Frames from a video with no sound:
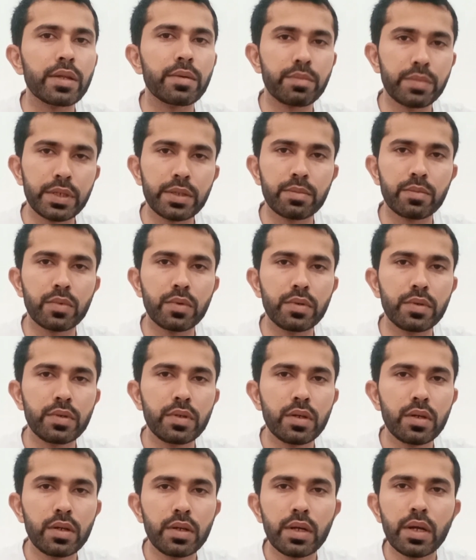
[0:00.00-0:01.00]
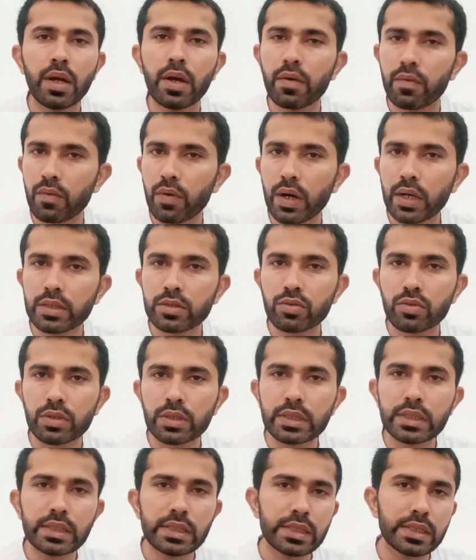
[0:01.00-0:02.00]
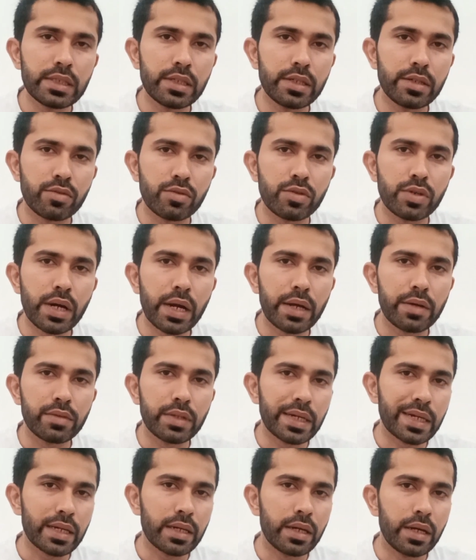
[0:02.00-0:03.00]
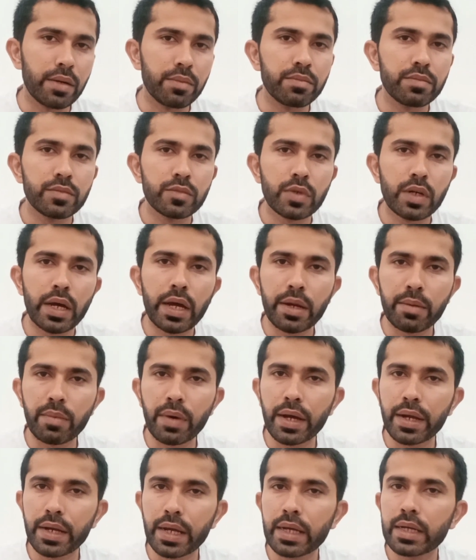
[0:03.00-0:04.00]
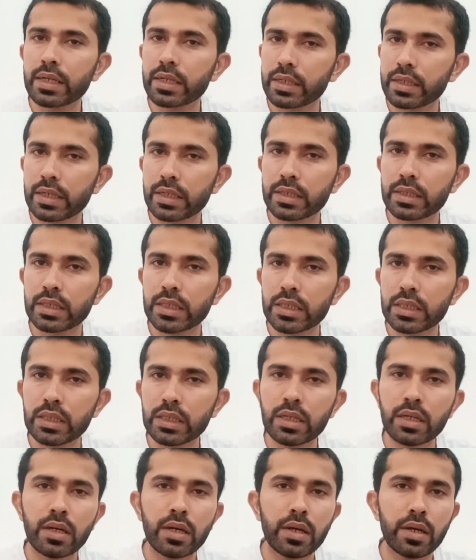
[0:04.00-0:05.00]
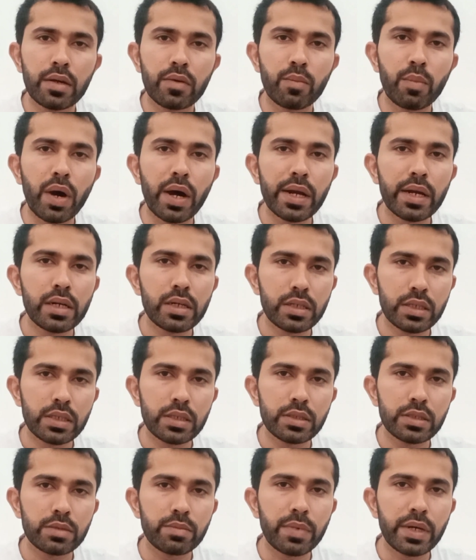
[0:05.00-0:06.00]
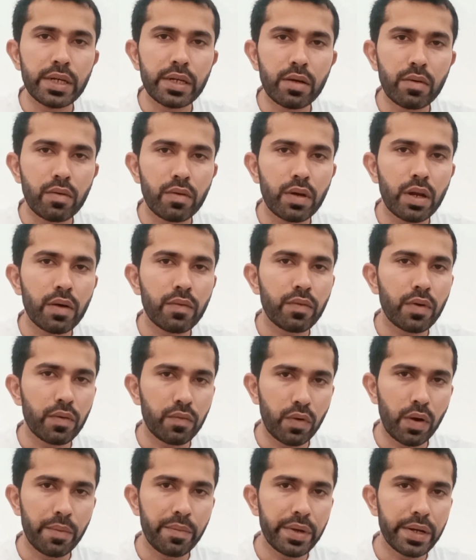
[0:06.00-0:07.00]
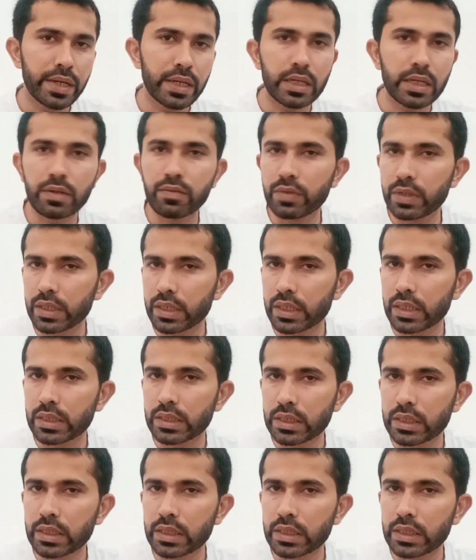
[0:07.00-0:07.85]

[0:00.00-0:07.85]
the people. Fords are easy to drive, they claimed, and by 1918, Model Ts made up half of all vehicles in the